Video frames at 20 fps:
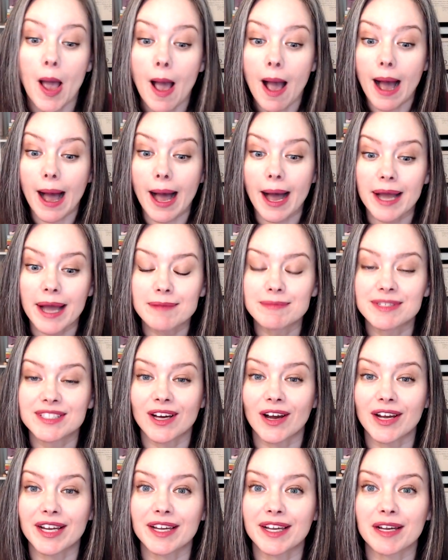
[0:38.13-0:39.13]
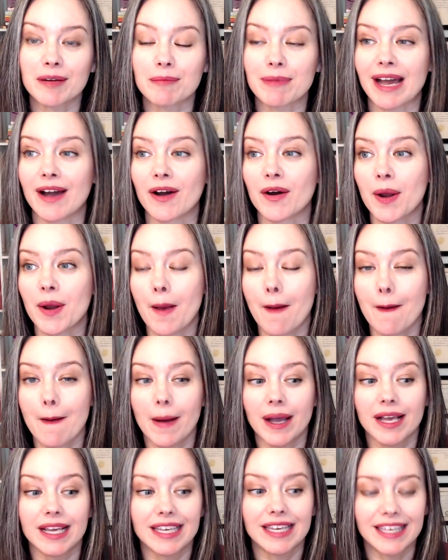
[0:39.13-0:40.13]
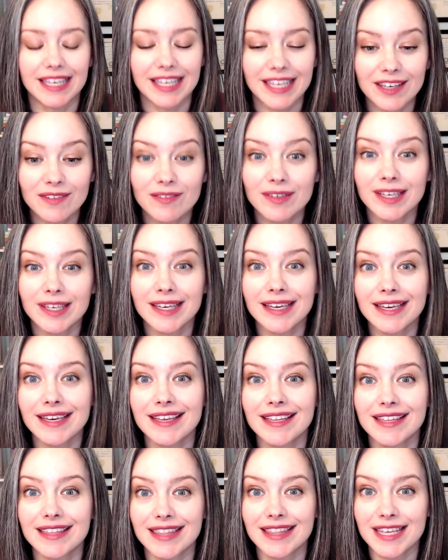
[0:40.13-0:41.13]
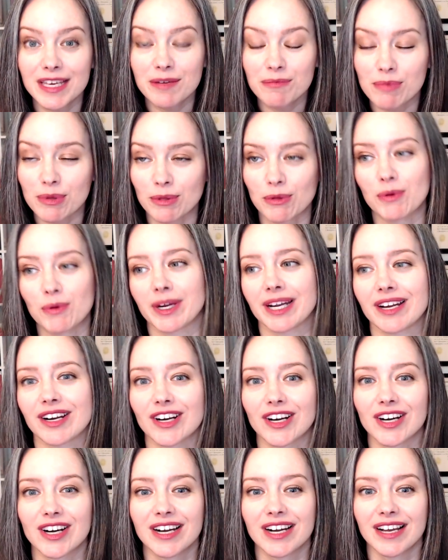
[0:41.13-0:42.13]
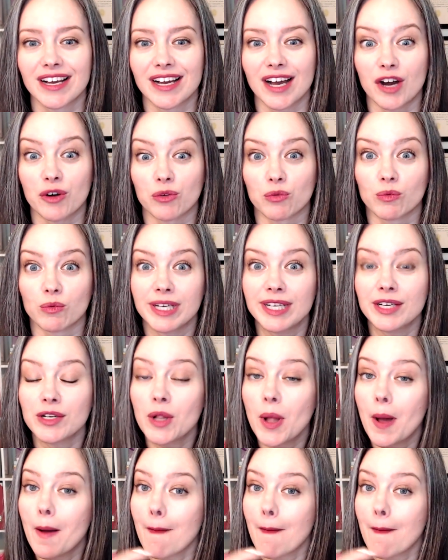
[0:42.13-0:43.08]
I'm talking about giving the employer a real